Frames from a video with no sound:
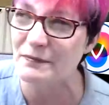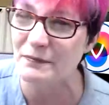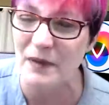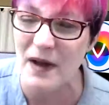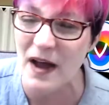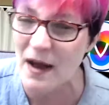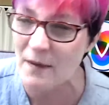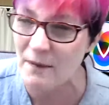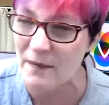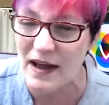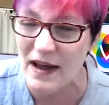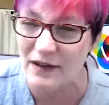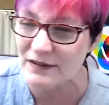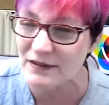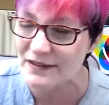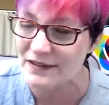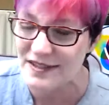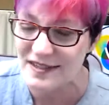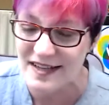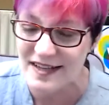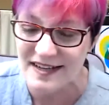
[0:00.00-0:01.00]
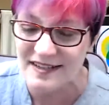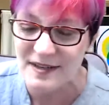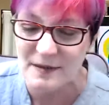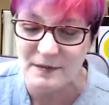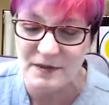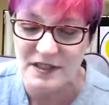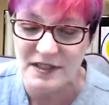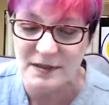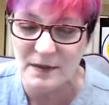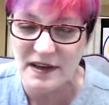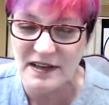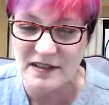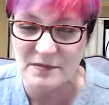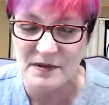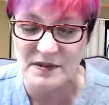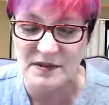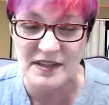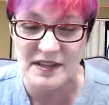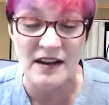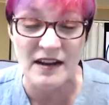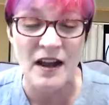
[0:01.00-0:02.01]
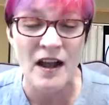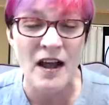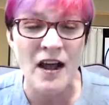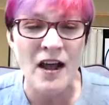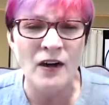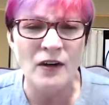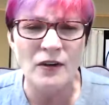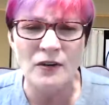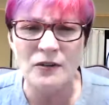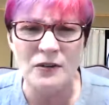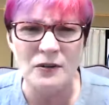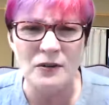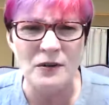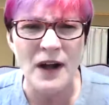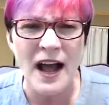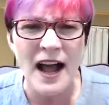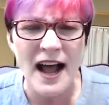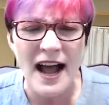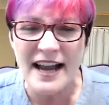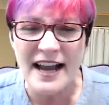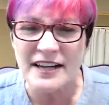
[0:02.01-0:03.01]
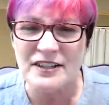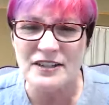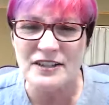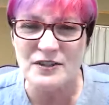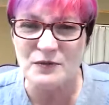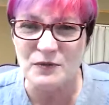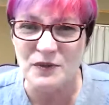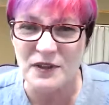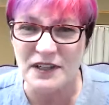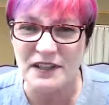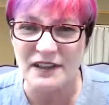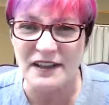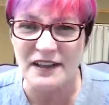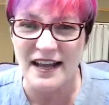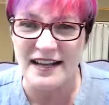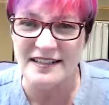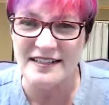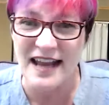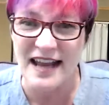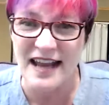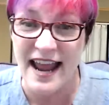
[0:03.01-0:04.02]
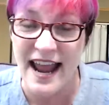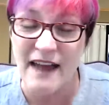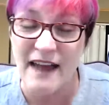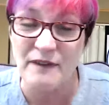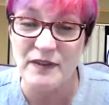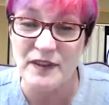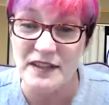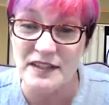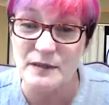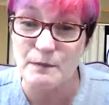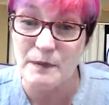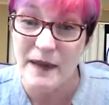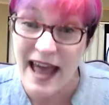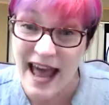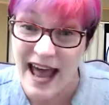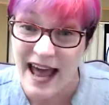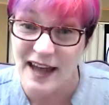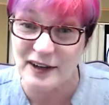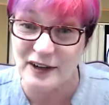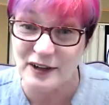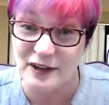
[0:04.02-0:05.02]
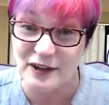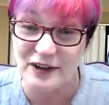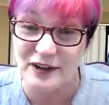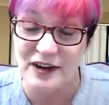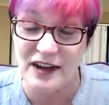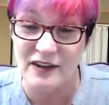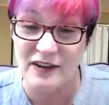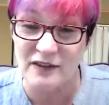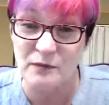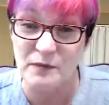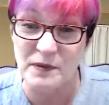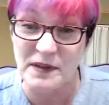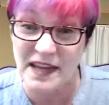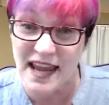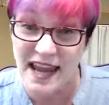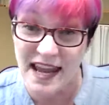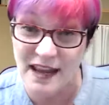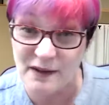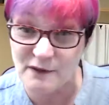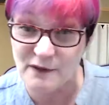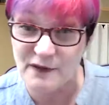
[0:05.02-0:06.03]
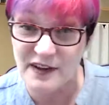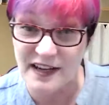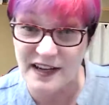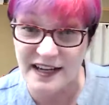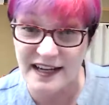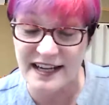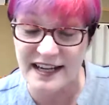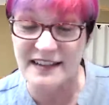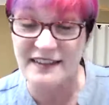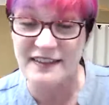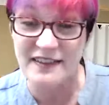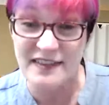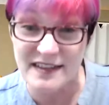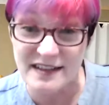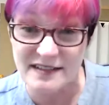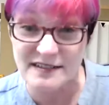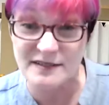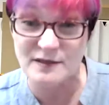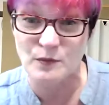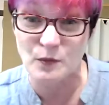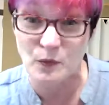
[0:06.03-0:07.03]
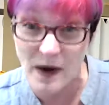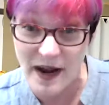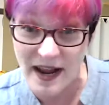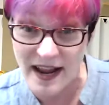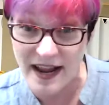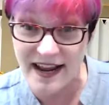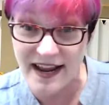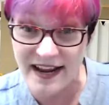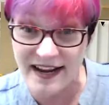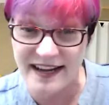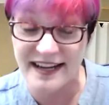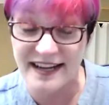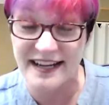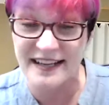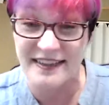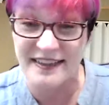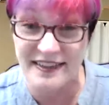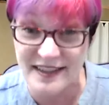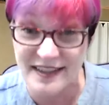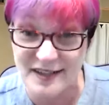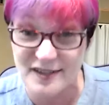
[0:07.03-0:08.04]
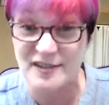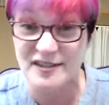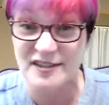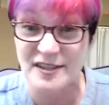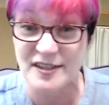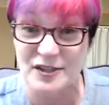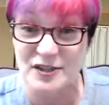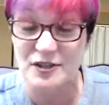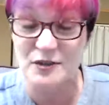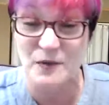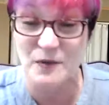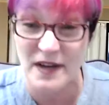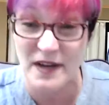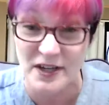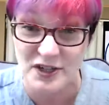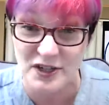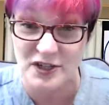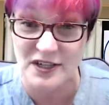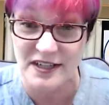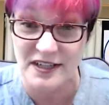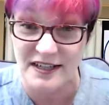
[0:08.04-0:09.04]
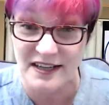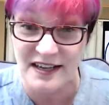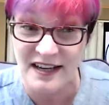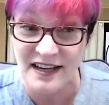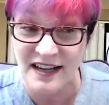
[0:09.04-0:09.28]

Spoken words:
pop out and say something to my husband and say, ooh, I just realized I have this pattern of behaving in this way in this situation.